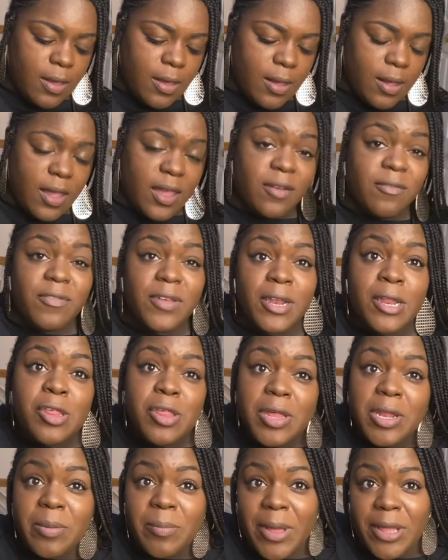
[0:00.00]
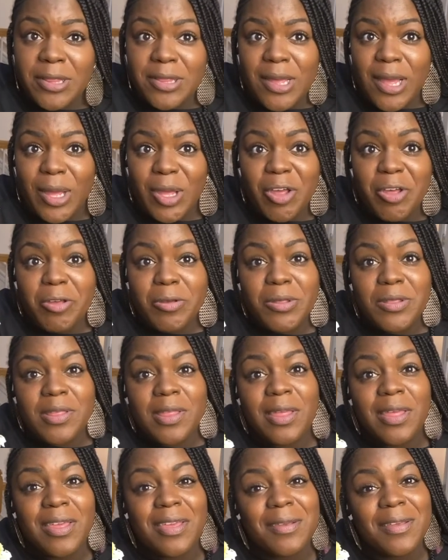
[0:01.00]
and finish eating my tacos.
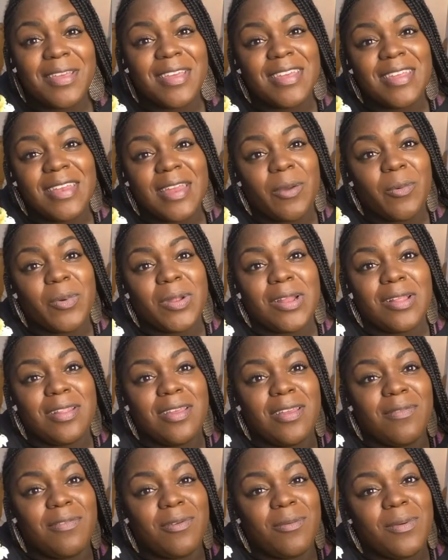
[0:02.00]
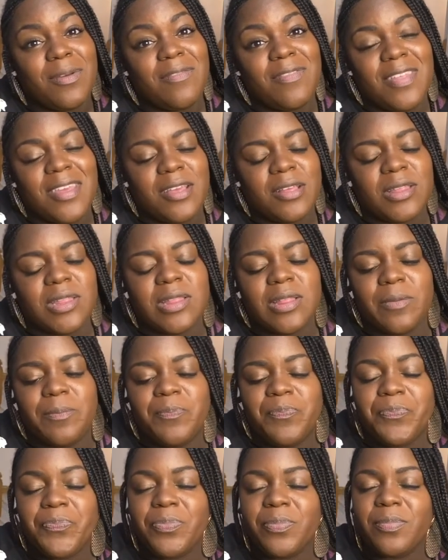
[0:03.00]
And I want to leave you with this.
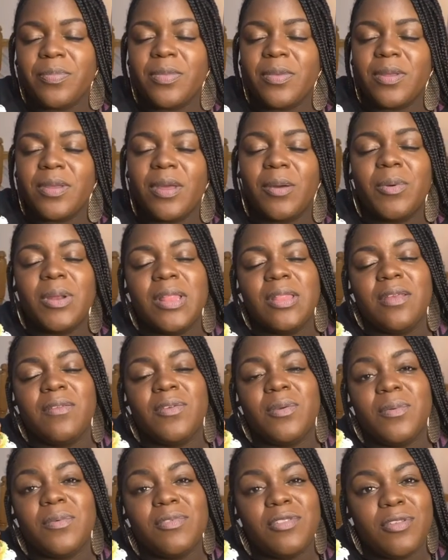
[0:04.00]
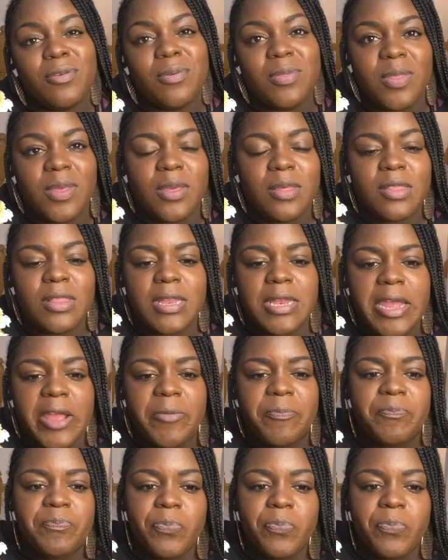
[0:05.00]
I want to leave you with two things today.